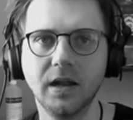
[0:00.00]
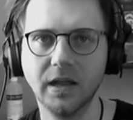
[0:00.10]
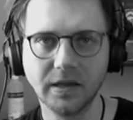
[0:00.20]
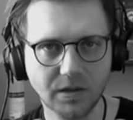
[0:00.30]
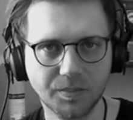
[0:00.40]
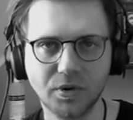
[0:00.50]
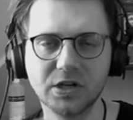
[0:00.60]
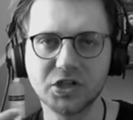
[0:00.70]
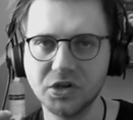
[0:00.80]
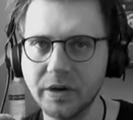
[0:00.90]
like the
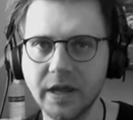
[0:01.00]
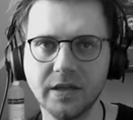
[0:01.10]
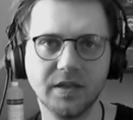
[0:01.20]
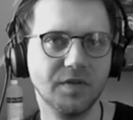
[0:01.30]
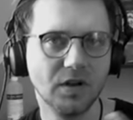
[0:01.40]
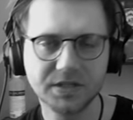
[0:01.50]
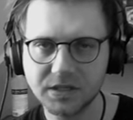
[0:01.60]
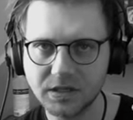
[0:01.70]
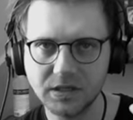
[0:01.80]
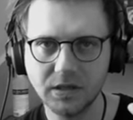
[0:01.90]
pressure, the velocity,